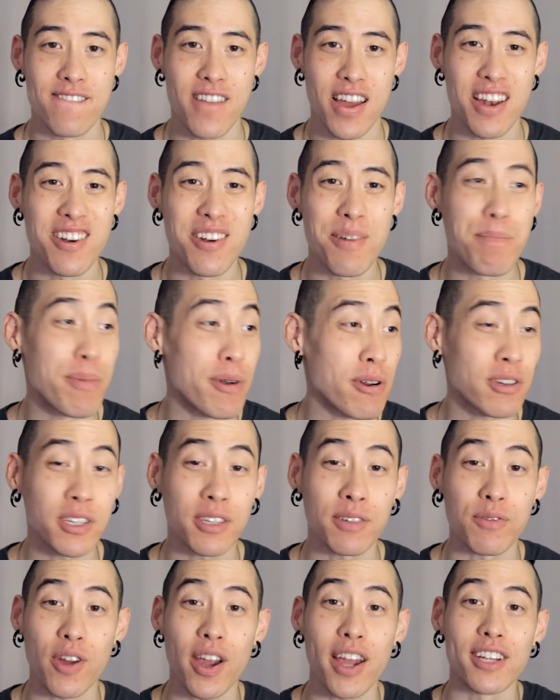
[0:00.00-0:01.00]
And in a burst
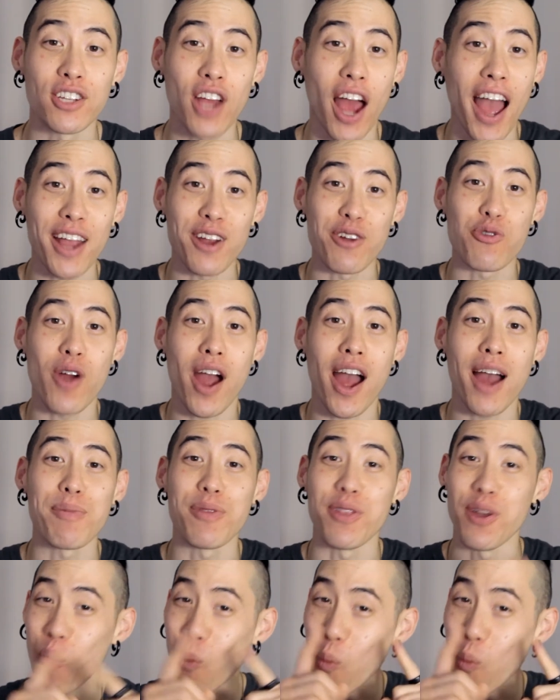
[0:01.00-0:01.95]
of rage, I grabbed the